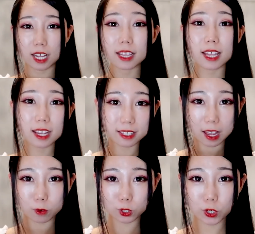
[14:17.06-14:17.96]
And next,
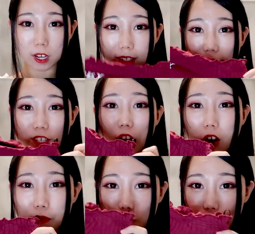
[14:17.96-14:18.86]
I will try on this
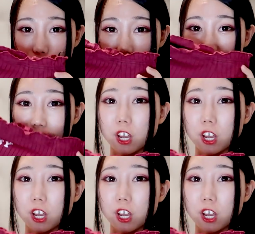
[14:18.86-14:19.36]
off-shoulder